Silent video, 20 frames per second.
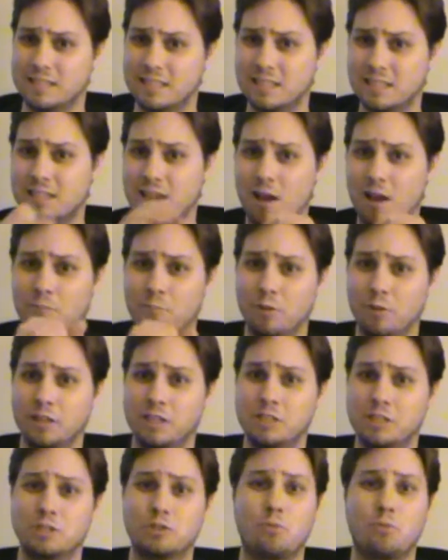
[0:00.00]
some
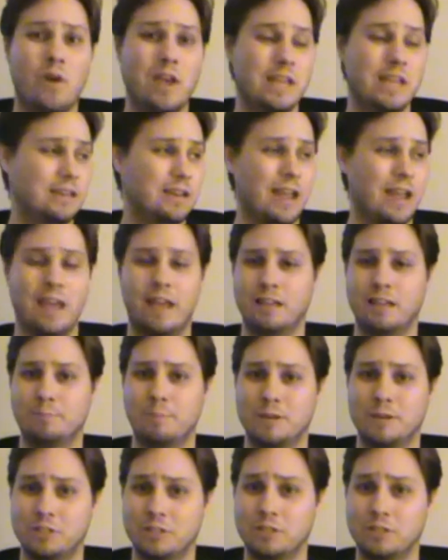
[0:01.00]
religious weight,
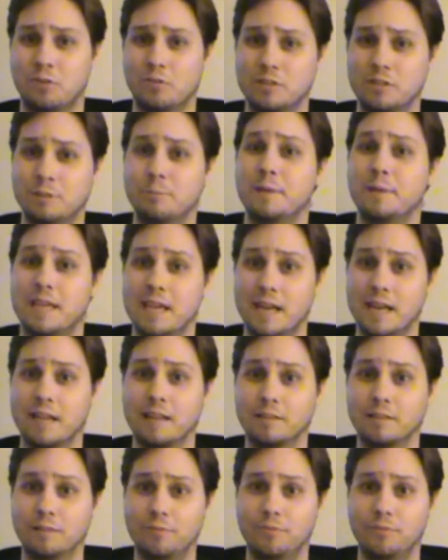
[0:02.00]
especially towards the
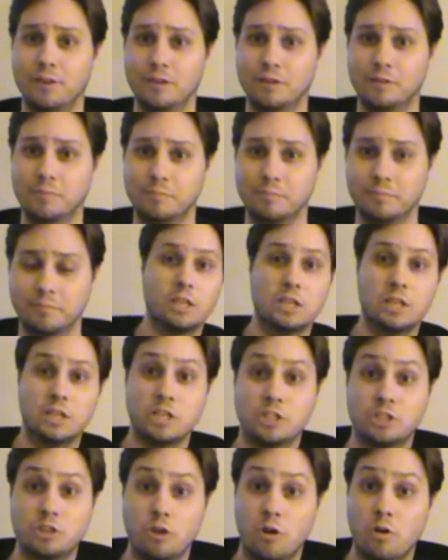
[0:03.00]
beginning of the film.
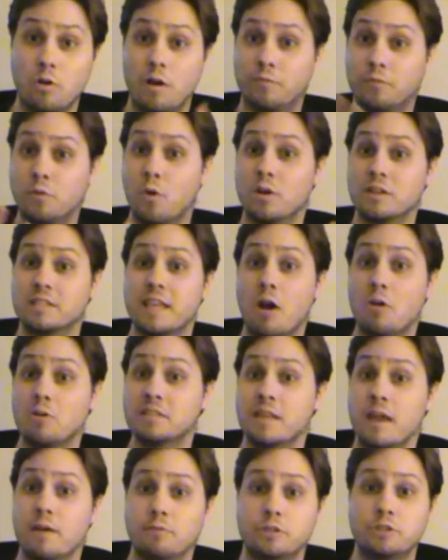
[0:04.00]
So of course that
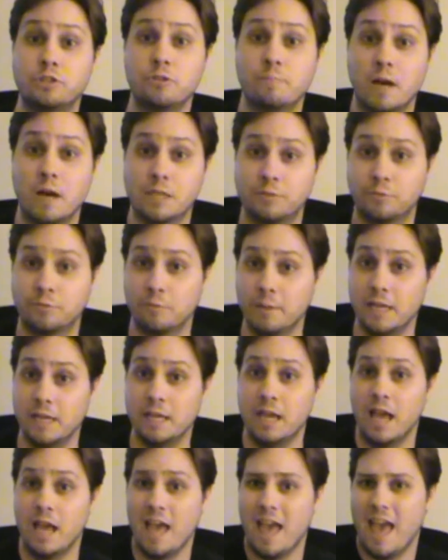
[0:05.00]
was never too much for
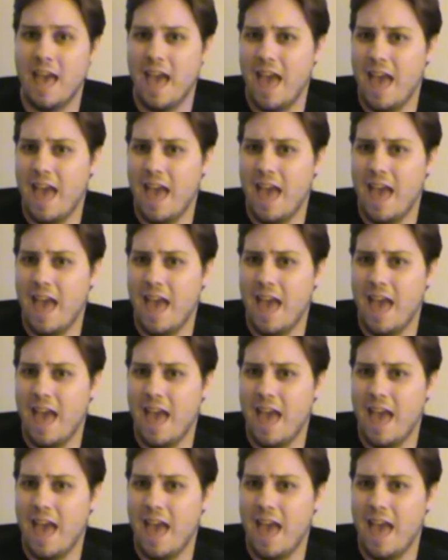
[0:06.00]
me,